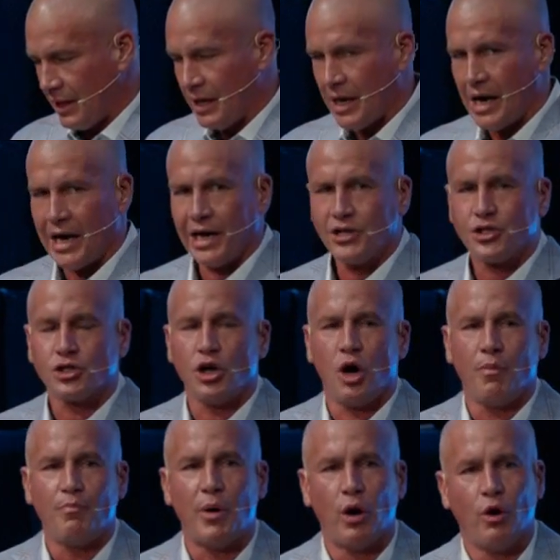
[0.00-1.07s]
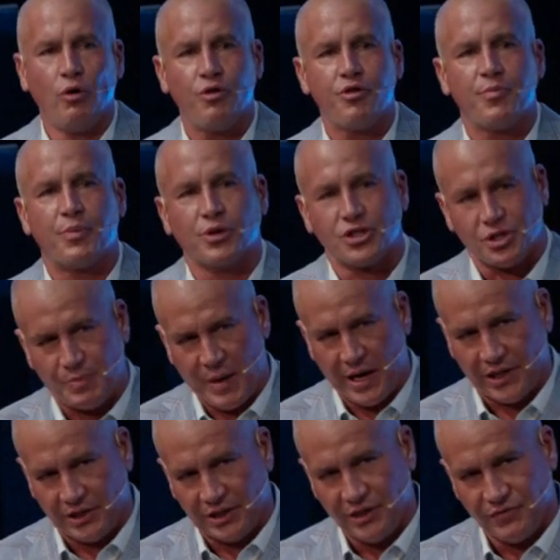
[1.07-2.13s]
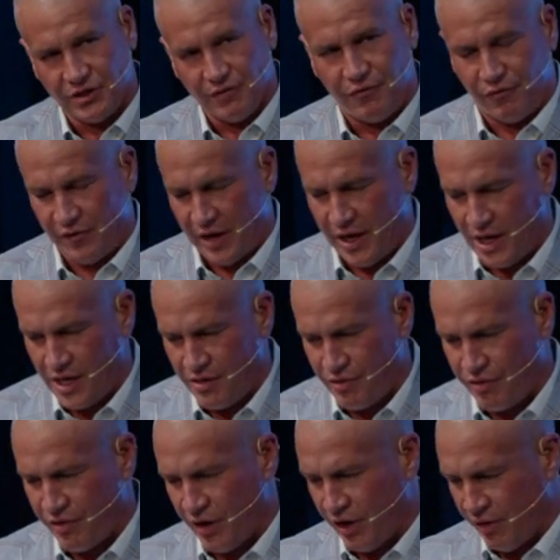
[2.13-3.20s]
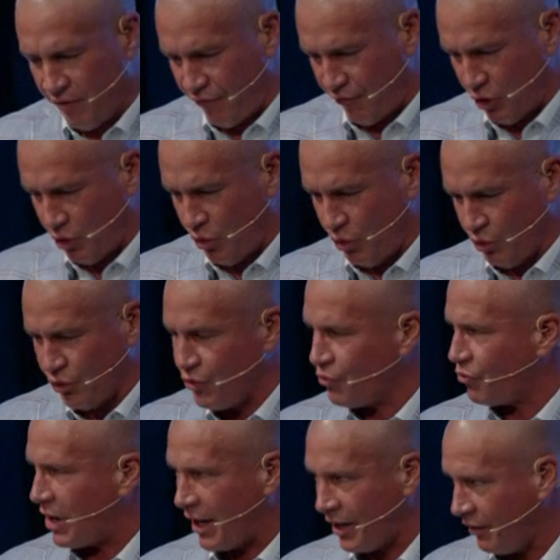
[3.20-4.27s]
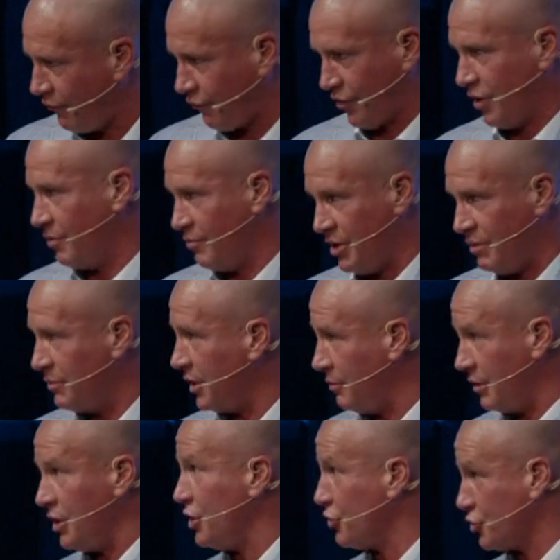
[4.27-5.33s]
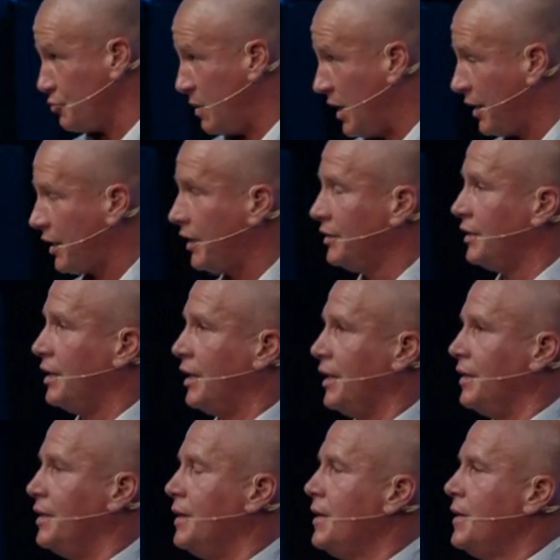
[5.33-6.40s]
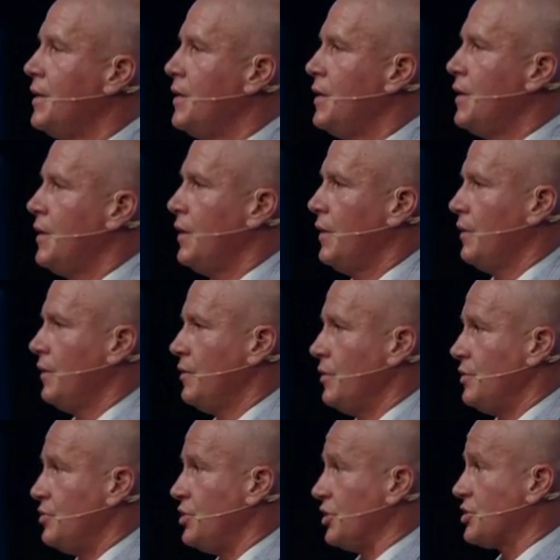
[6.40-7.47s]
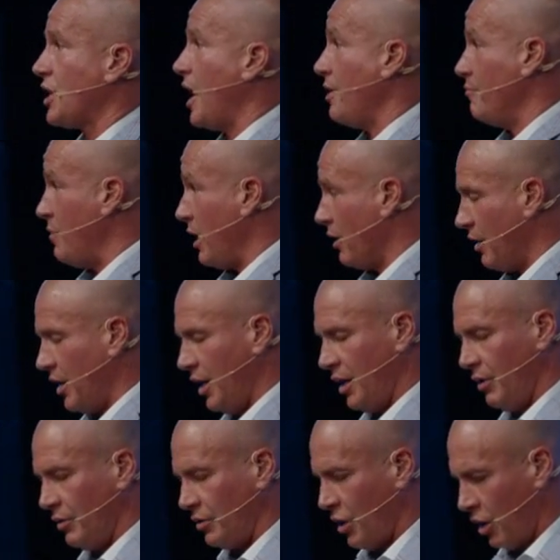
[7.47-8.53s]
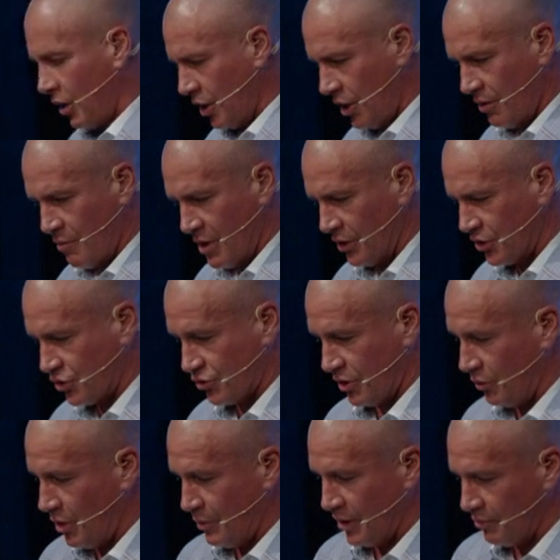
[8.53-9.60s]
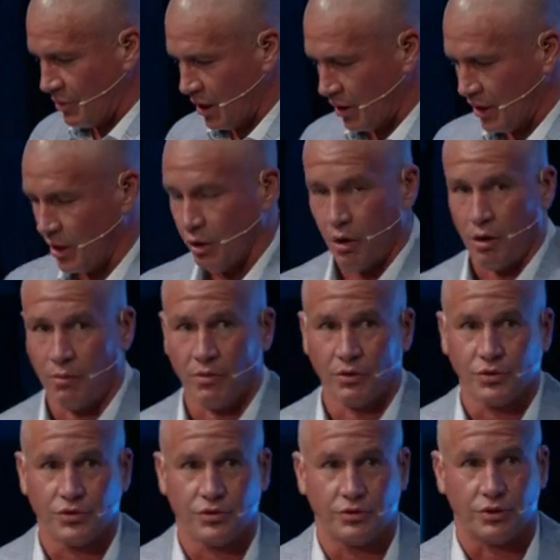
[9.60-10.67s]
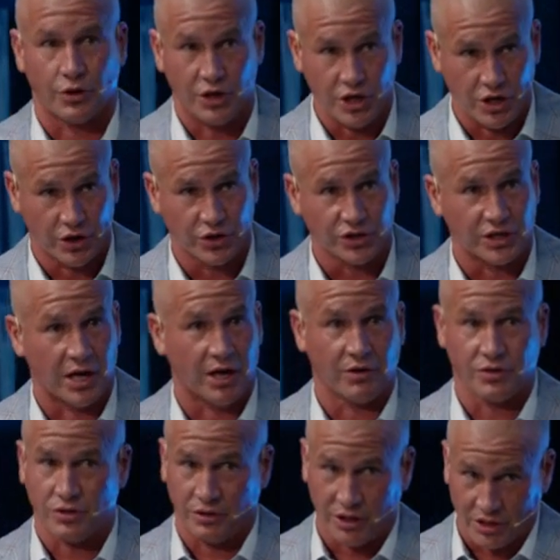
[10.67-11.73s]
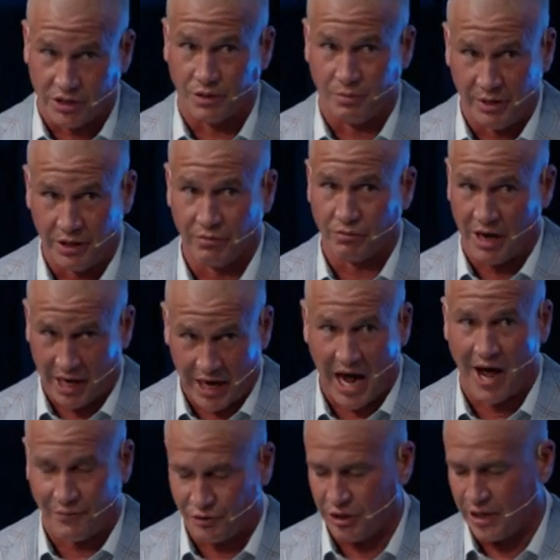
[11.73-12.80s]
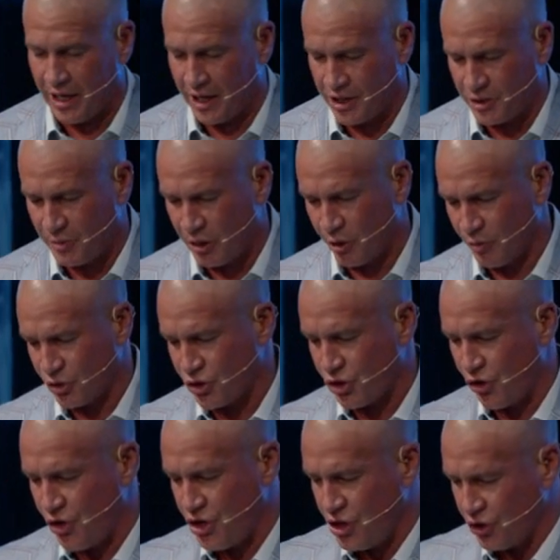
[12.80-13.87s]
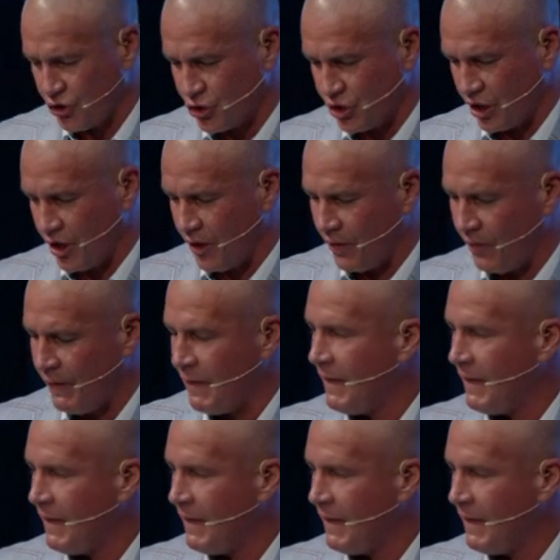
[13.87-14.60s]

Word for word: I saw both perspectives of faith unfold right in front of me many, many years back. Haley and I had just gotten married, gone into the ministry. We've been married almost 30 years now, so this has been right after that. It's been almost 30 years ago.